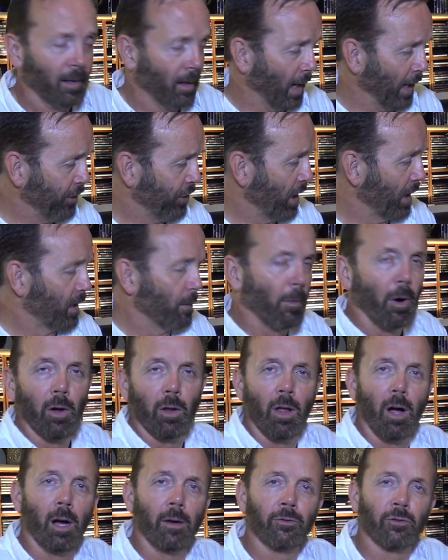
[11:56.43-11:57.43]
I checked them
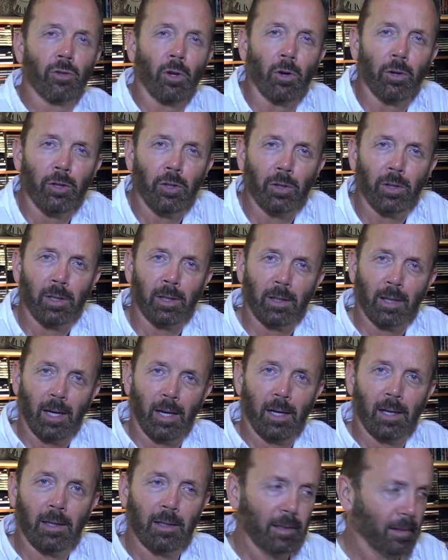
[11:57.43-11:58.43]
all off so you can
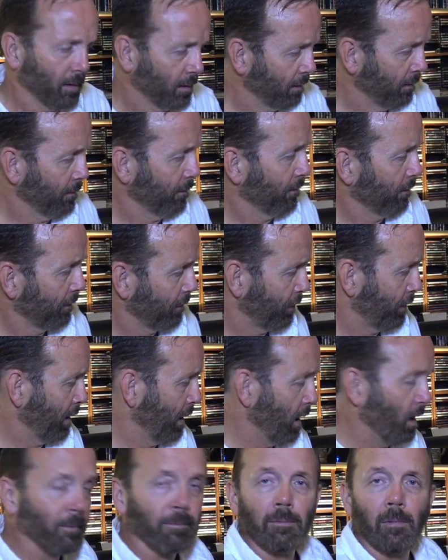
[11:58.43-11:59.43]
uh,
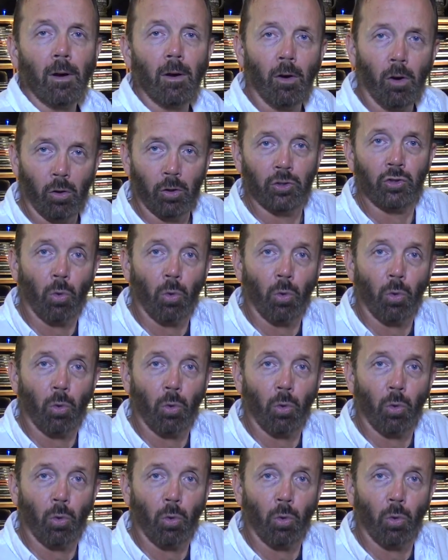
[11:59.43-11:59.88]
see it all the